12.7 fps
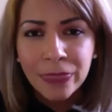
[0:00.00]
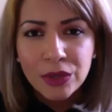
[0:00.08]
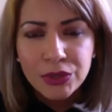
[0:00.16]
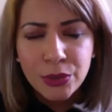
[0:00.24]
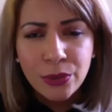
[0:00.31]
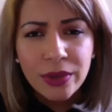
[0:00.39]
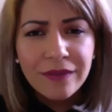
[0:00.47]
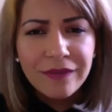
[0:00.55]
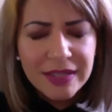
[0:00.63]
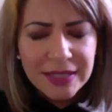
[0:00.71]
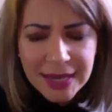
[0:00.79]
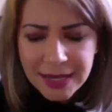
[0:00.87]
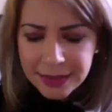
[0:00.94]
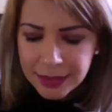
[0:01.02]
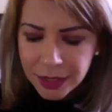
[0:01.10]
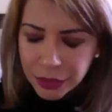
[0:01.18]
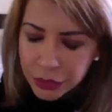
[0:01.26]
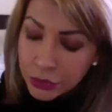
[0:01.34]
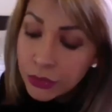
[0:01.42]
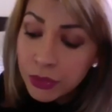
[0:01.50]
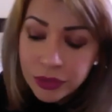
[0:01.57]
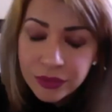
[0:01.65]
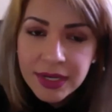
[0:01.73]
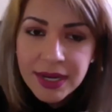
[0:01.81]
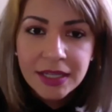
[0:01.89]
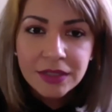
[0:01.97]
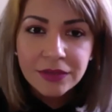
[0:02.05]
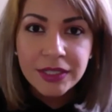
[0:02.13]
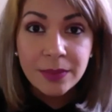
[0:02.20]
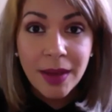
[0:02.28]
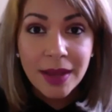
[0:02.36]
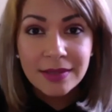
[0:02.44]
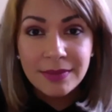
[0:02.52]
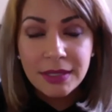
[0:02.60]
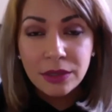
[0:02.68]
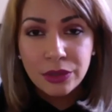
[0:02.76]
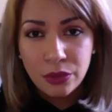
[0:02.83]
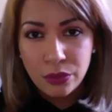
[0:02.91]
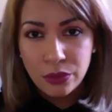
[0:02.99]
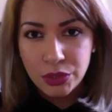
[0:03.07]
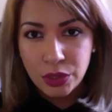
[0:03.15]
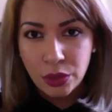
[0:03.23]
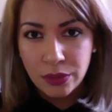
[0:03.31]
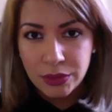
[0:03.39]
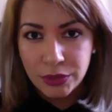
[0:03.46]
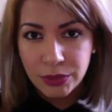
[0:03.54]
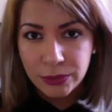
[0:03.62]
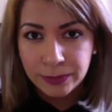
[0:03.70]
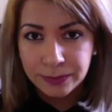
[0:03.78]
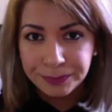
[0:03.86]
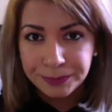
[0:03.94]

So if it takes 2 to 3 days for it to possibly learn who to show it to,